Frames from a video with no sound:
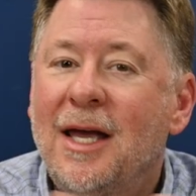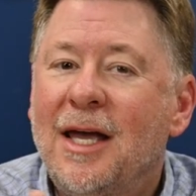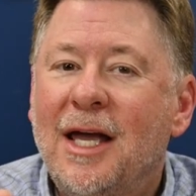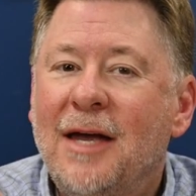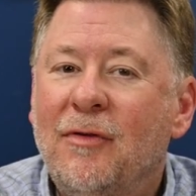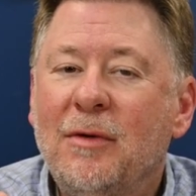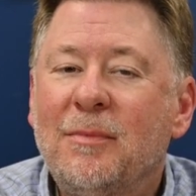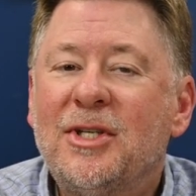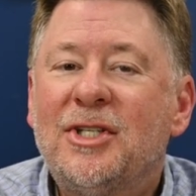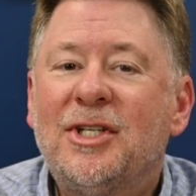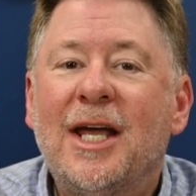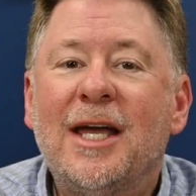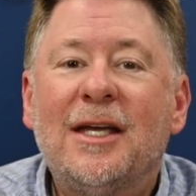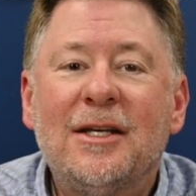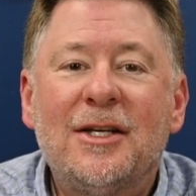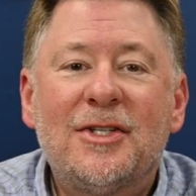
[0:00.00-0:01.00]
Every
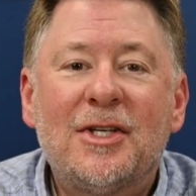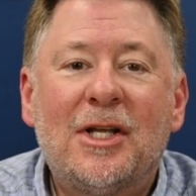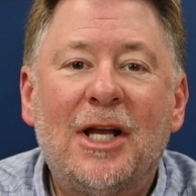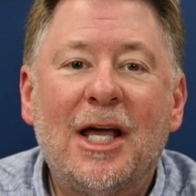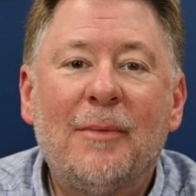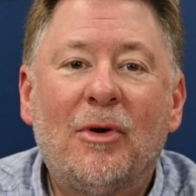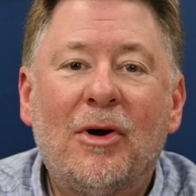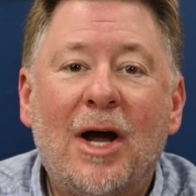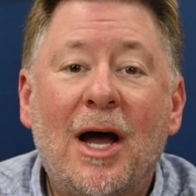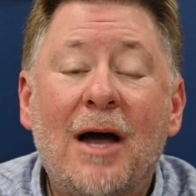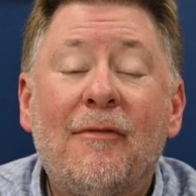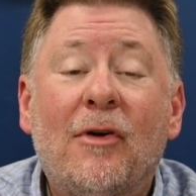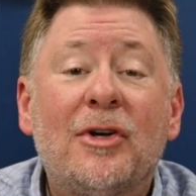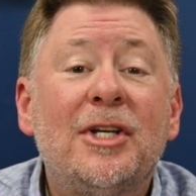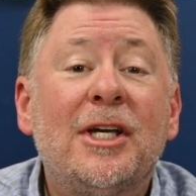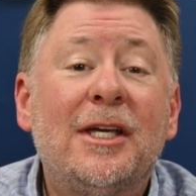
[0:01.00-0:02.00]
mistake and disclaimer I've
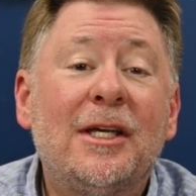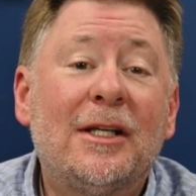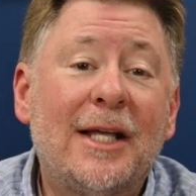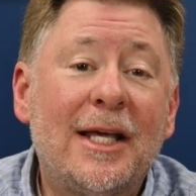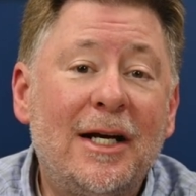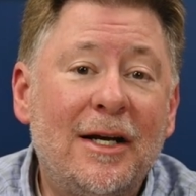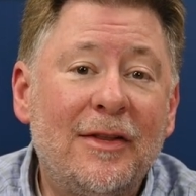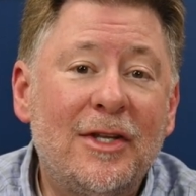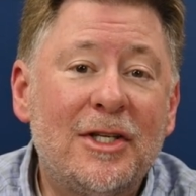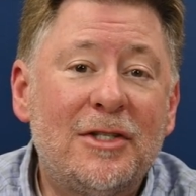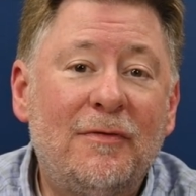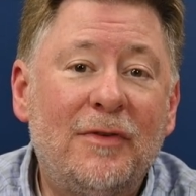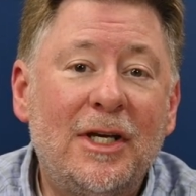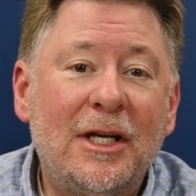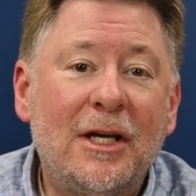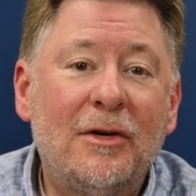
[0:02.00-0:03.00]
articulated in this
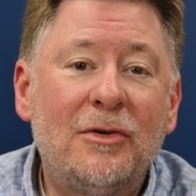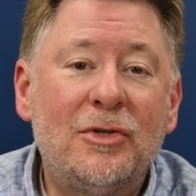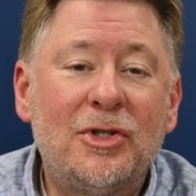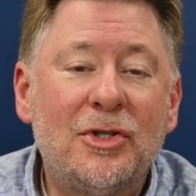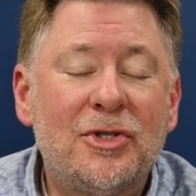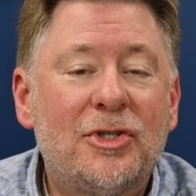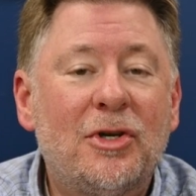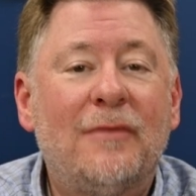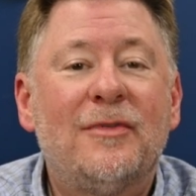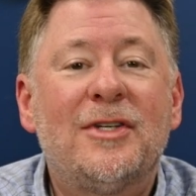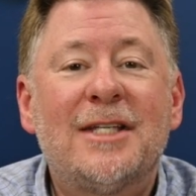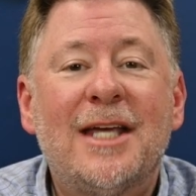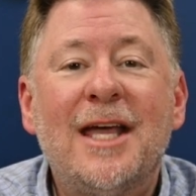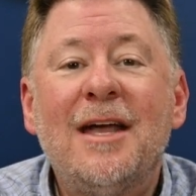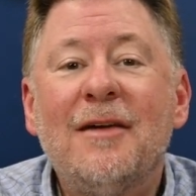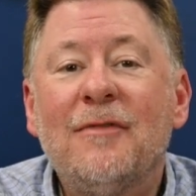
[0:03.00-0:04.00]
video should serve as
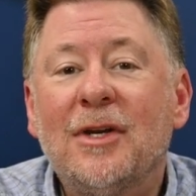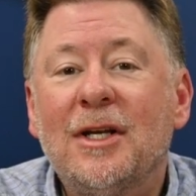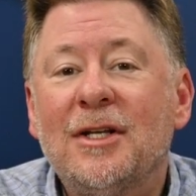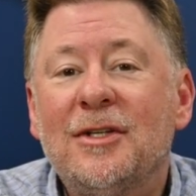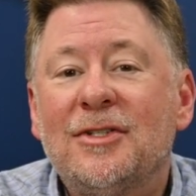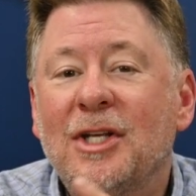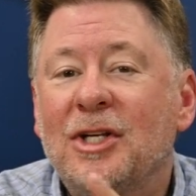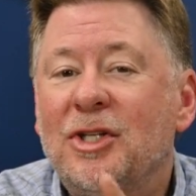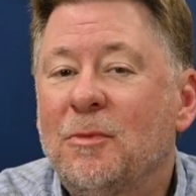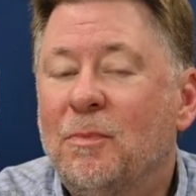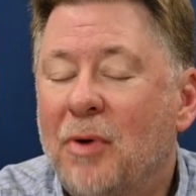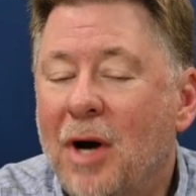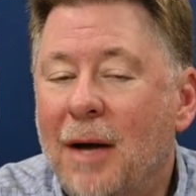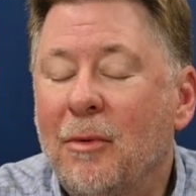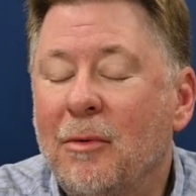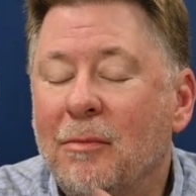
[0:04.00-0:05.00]
evidence that you
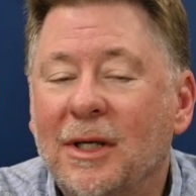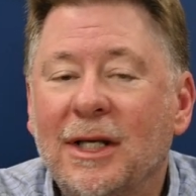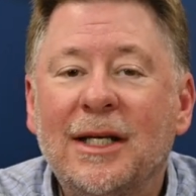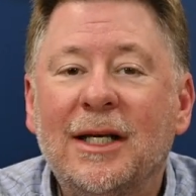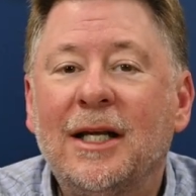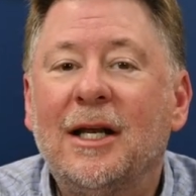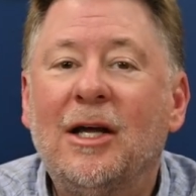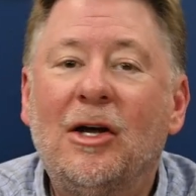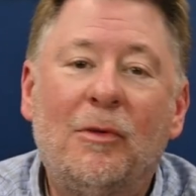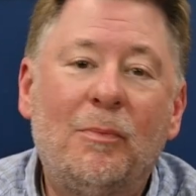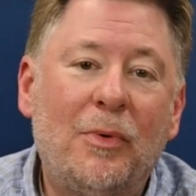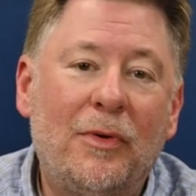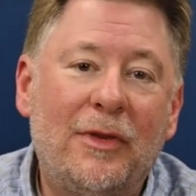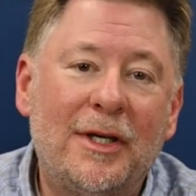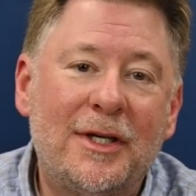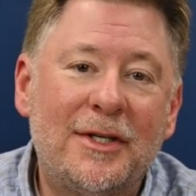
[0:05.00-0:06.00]
probably need help
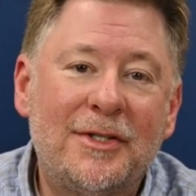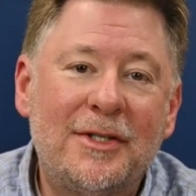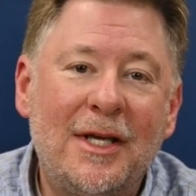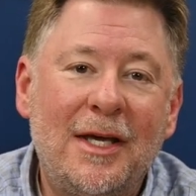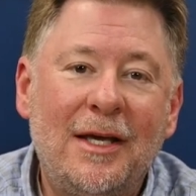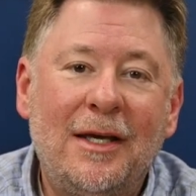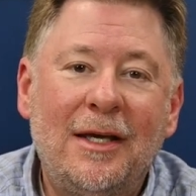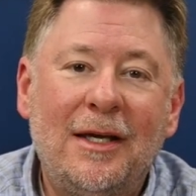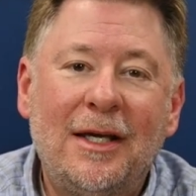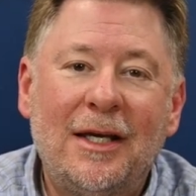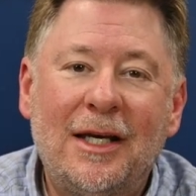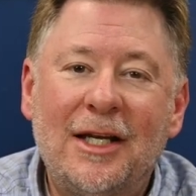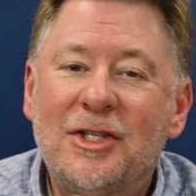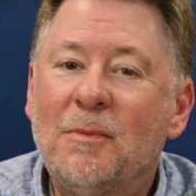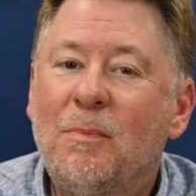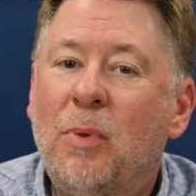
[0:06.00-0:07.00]
with this. And
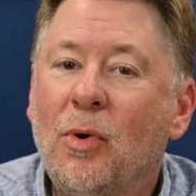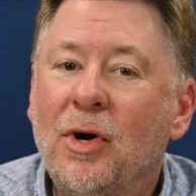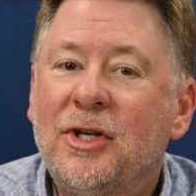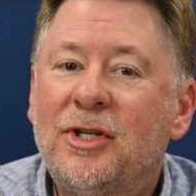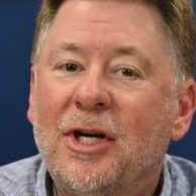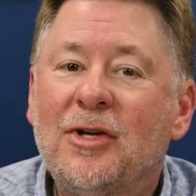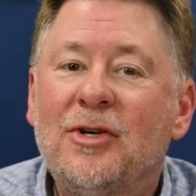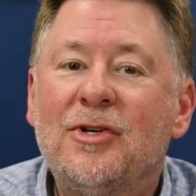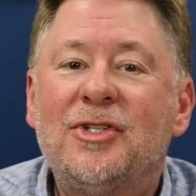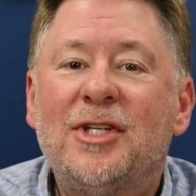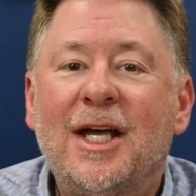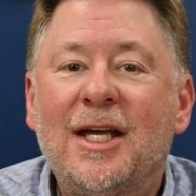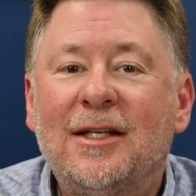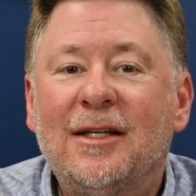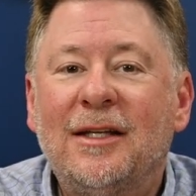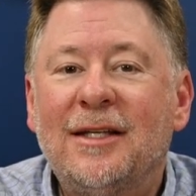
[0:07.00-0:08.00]
it's important to
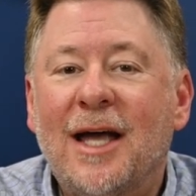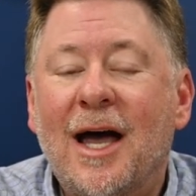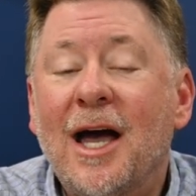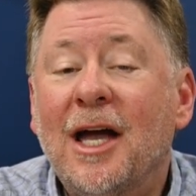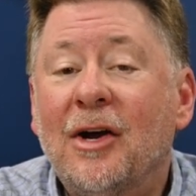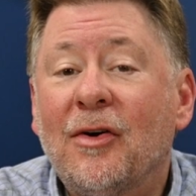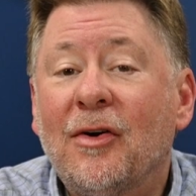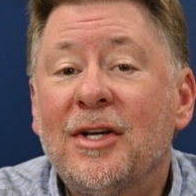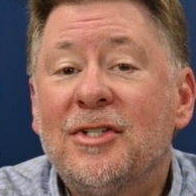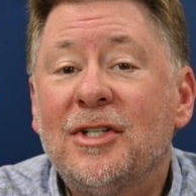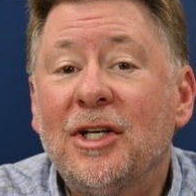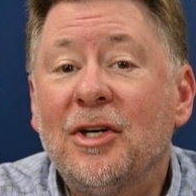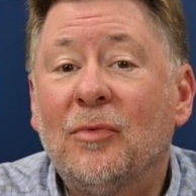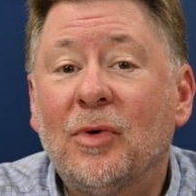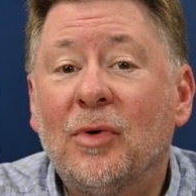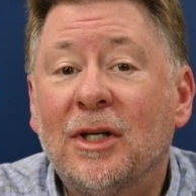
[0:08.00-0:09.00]
understand that the IRS
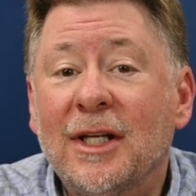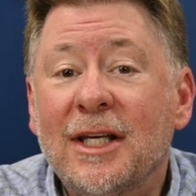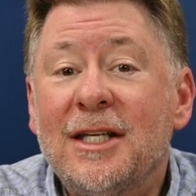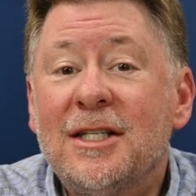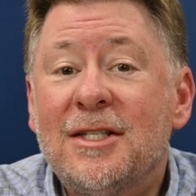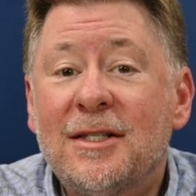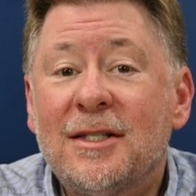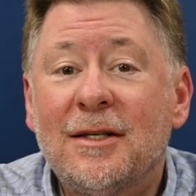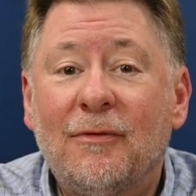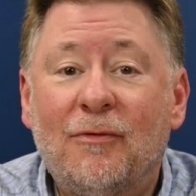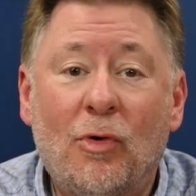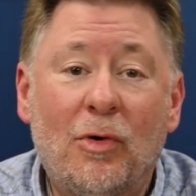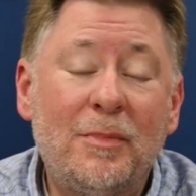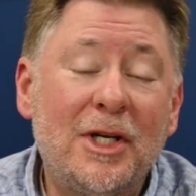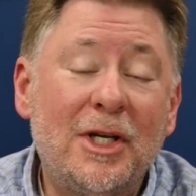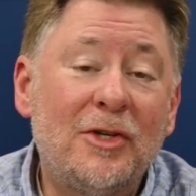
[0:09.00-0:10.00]
didn't release
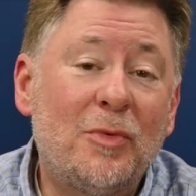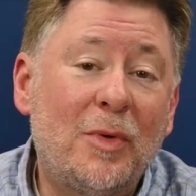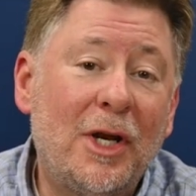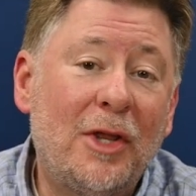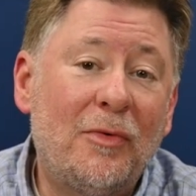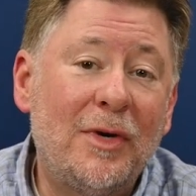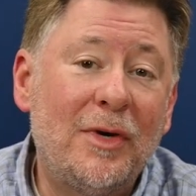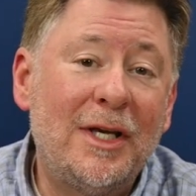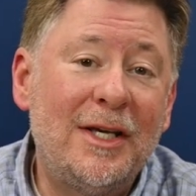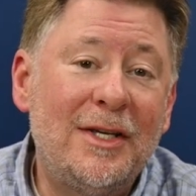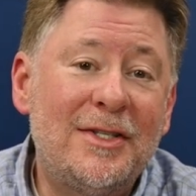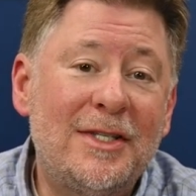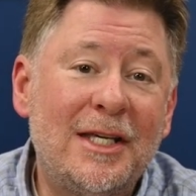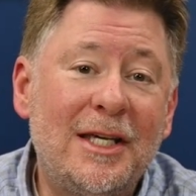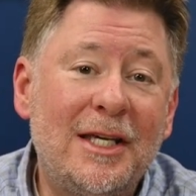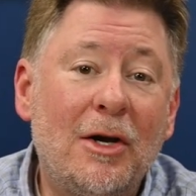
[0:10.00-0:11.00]
Form
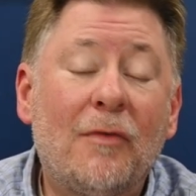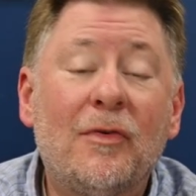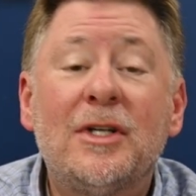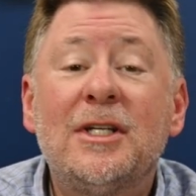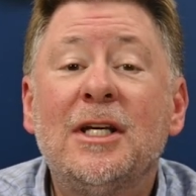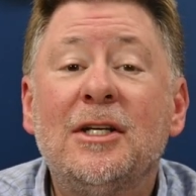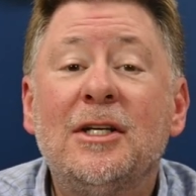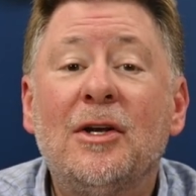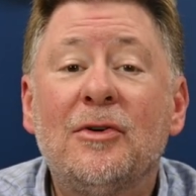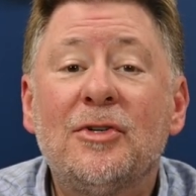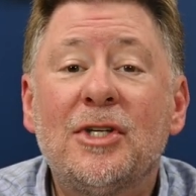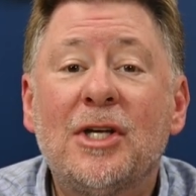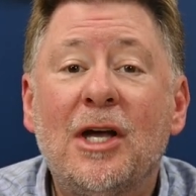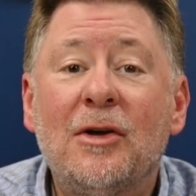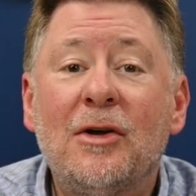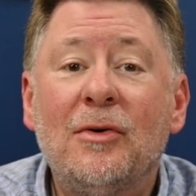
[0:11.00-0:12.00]
1023-EZ over 10 years
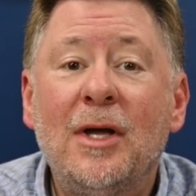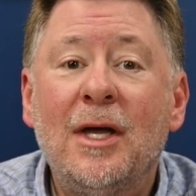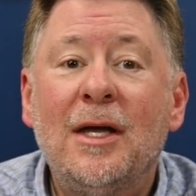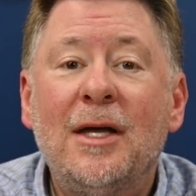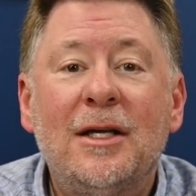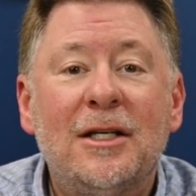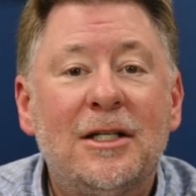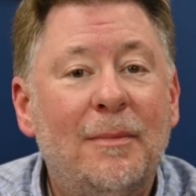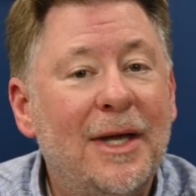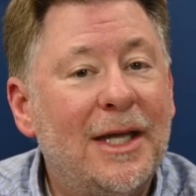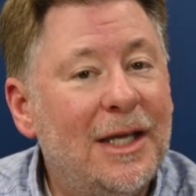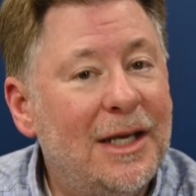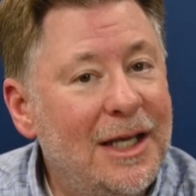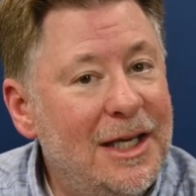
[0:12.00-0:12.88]
ago to make it